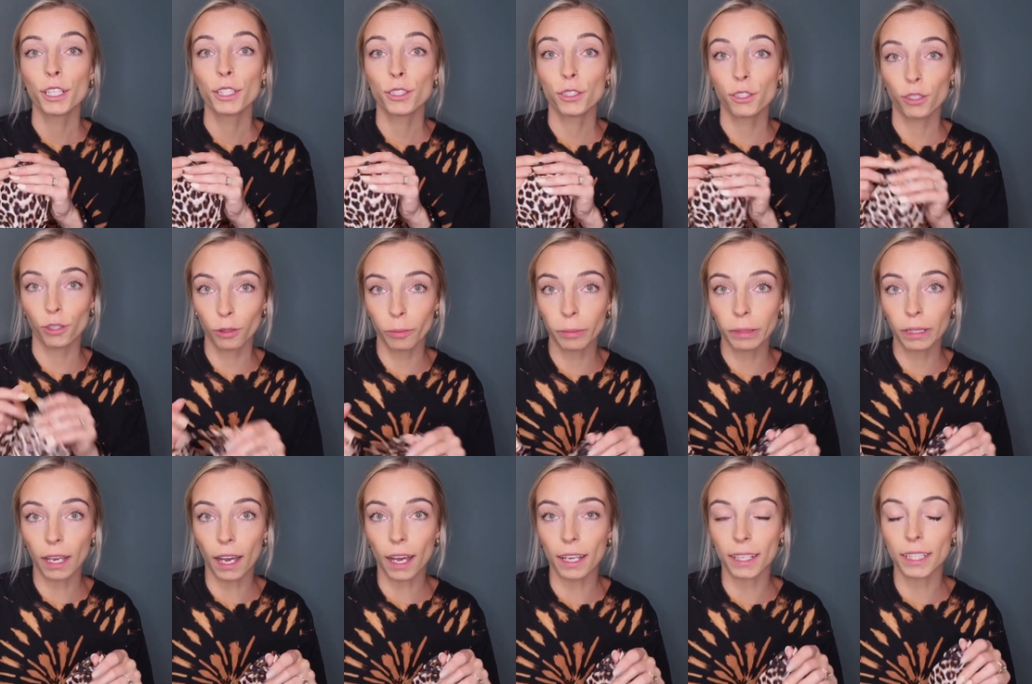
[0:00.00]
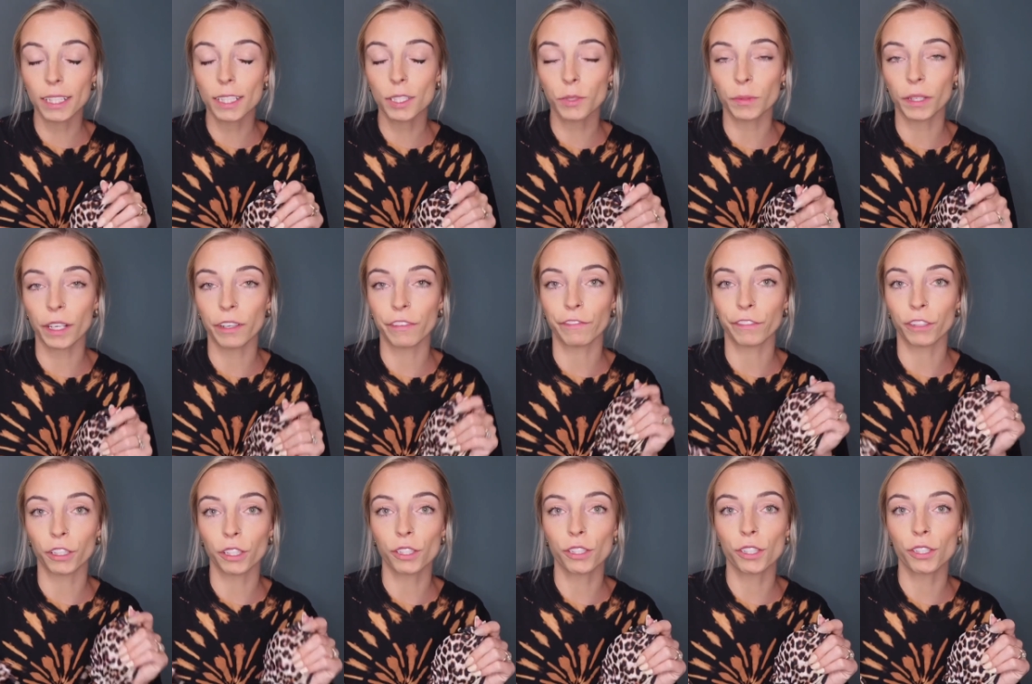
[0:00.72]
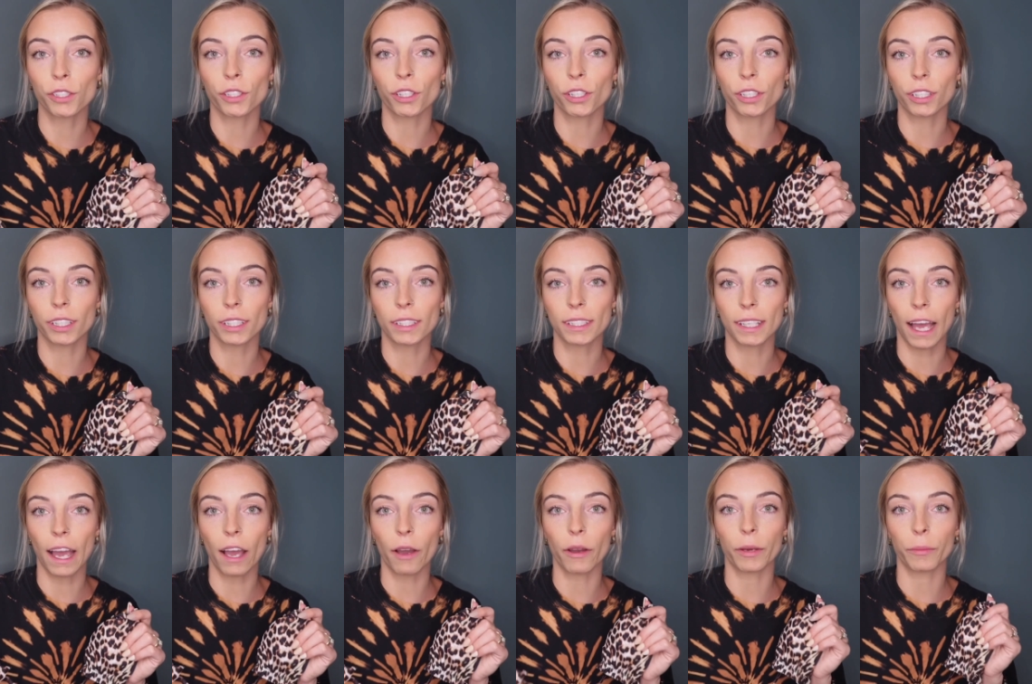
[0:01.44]
to be honest, when I first took this
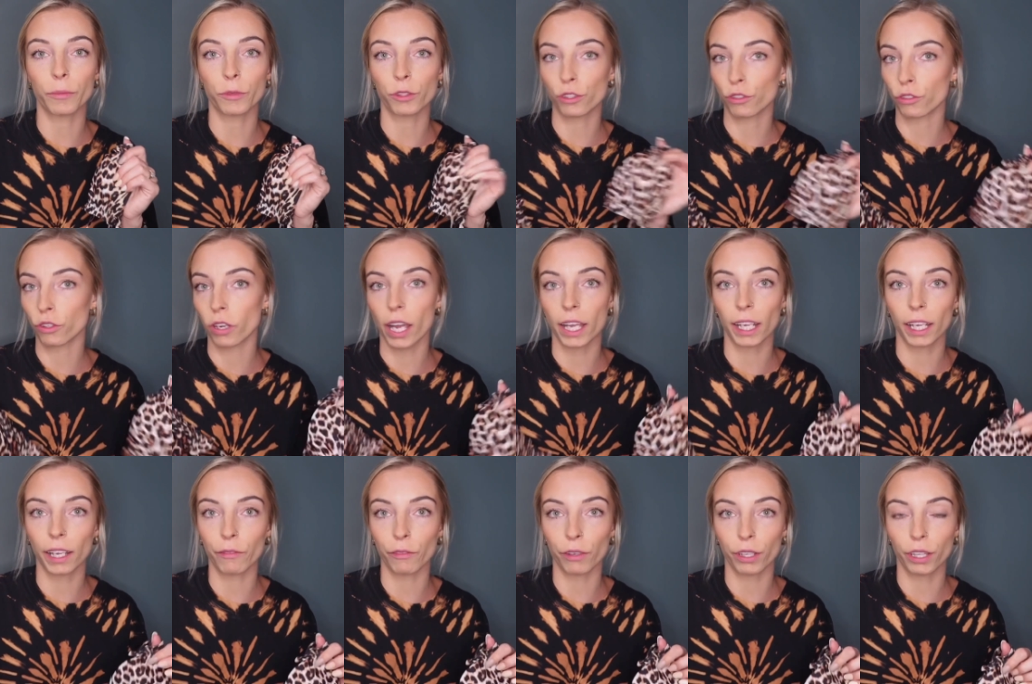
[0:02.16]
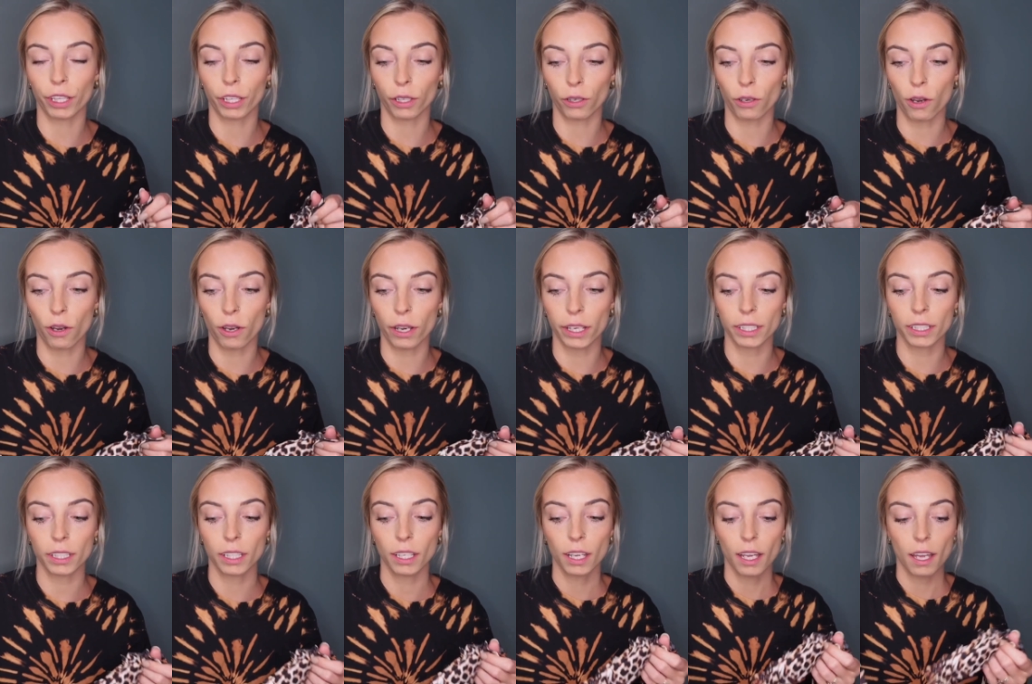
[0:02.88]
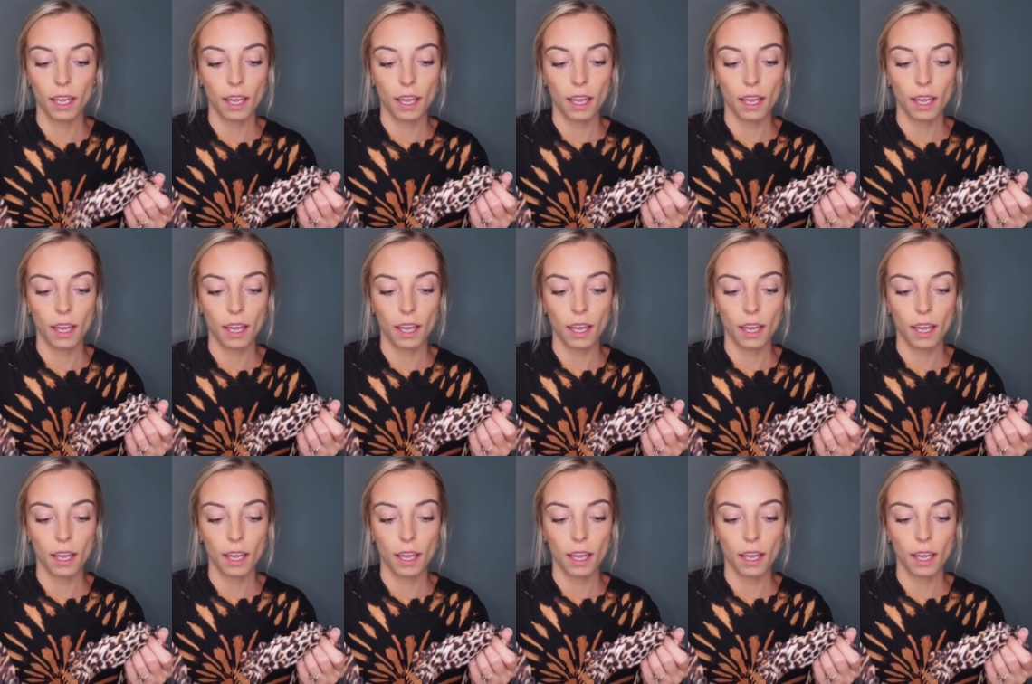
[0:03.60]
out and was trying everything on,